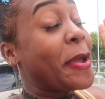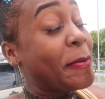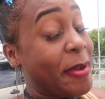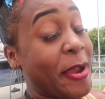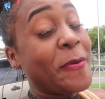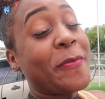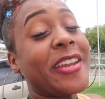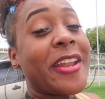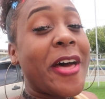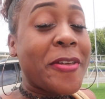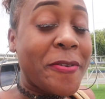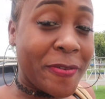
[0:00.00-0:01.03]
I am here with
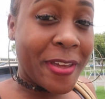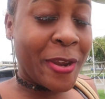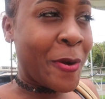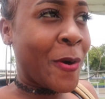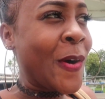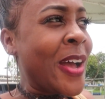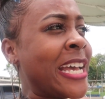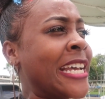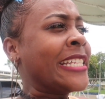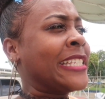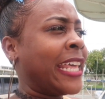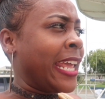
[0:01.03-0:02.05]
another video.
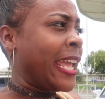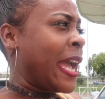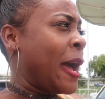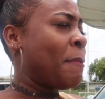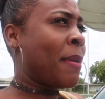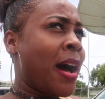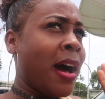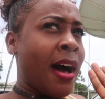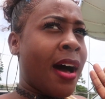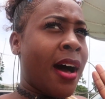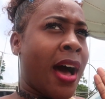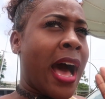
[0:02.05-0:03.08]
Today I'm
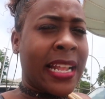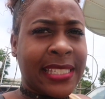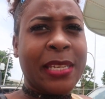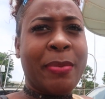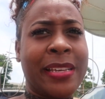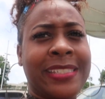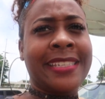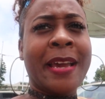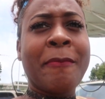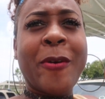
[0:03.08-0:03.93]
at CBC.